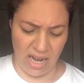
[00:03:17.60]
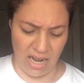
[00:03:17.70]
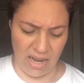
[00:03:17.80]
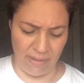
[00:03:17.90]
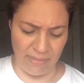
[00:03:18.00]

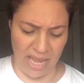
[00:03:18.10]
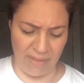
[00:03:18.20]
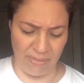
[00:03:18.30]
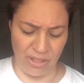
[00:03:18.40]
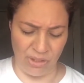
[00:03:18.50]
Um,
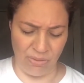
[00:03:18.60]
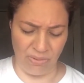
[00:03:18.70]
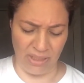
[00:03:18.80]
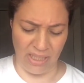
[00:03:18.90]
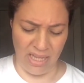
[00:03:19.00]
and
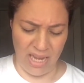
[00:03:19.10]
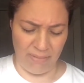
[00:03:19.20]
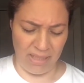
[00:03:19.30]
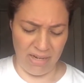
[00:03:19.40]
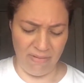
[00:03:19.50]
patchouli.
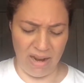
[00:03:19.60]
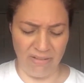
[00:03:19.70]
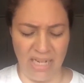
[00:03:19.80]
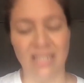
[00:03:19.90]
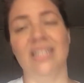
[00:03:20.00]
Play
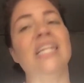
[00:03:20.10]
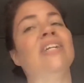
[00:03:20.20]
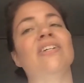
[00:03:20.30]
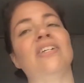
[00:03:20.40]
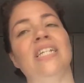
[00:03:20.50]
around and
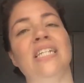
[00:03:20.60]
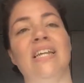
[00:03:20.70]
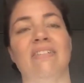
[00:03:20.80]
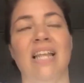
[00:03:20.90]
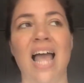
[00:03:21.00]
linger in the
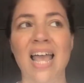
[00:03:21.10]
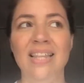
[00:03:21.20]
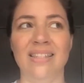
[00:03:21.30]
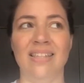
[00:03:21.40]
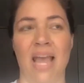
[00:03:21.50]
air. Now, I
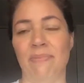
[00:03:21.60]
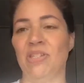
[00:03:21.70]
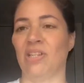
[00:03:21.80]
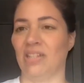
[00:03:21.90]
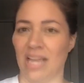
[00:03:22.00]
happen
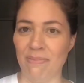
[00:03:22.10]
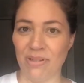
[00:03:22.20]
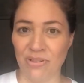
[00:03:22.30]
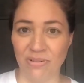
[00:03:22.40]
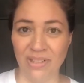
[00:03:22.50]
to like
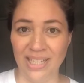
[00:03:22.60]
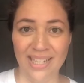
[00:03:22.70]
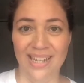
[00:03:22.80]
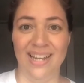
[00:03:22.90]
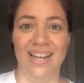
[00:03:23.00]

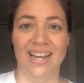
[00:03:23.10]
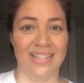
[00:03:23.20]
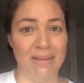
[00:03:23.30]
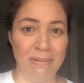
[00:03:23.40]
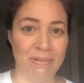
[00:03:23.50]
patchouli. A
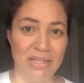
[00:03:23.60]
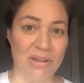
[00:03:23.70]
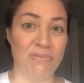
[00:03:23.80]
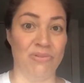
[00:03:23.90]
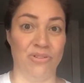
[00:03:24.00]
lot of people I
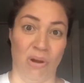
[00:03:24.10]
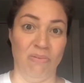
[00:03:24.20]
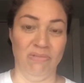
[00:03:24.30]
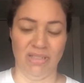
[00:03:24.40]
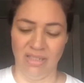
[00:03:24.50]
know
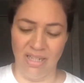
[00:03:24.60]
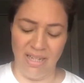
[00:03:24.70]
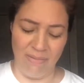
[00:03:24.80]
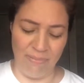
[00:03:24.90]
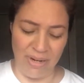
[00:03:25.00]
don't,
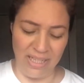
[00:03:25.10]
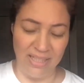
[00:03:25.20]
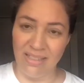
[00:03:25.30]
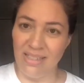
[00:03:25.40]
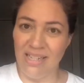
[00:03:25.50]
but
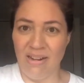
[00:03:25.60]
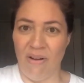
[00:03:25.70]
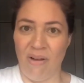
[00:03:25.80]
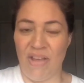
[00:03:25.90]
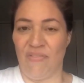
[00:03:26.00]
you
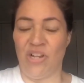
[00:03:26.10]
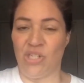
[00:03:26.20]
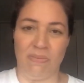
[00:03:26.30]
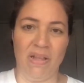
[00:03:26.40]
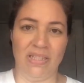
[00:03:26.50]
know, if I
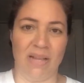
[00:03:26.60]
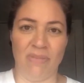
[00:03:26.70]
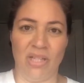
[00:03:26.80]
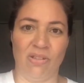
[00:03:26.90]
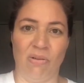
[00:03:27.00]
smell it, I'm
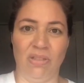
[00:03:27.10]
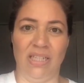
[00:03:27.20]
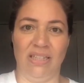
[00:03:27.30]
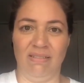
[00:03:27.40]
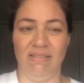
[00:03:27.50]
not
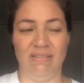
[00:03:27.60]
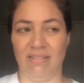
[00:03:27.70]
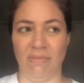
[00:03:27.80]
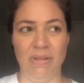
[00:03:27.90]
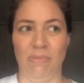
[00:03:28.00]
totally
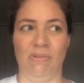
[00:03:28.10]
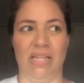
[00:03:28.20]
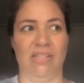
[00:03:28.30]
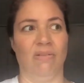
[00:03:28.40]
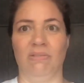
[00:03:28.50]
some people
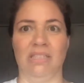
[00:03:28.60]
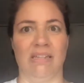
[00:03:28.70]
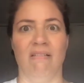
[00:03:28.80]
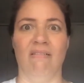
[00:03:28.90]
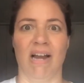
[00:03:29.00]
get totally
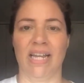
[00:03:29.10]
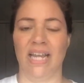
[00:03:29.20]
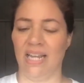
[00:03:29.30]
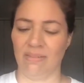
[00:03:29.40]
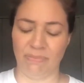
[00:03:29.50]
like, oh, I
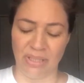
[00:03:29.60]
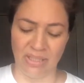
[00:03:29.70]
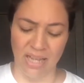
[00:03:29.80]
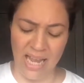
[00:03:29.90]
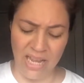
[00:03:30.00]
can't, but
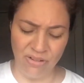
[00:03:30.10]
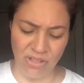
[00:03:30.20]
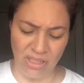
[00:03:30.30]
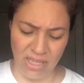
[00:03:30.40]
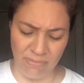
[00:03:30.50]
I
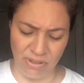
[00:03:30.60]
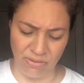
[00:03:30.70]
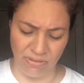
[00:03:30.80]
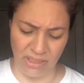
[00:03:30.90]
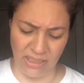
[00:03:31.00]
actually like
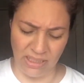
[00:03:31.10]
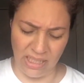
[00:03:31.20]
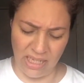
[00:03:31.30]
patchouli.